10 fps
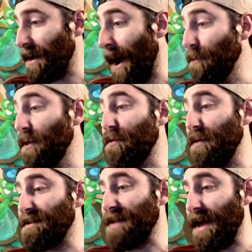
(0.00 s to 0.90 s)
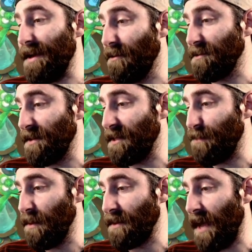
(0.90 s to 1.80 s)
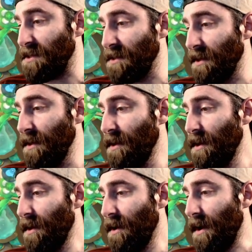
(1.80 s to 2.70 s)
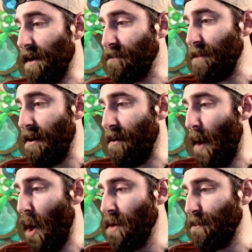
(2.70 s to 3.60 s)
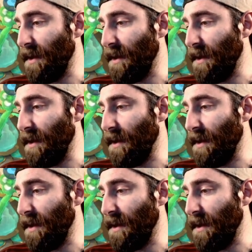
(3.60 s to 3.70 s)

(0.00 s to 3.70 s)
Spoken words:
a couple of 3-star heroes in this build actually, from our opponent.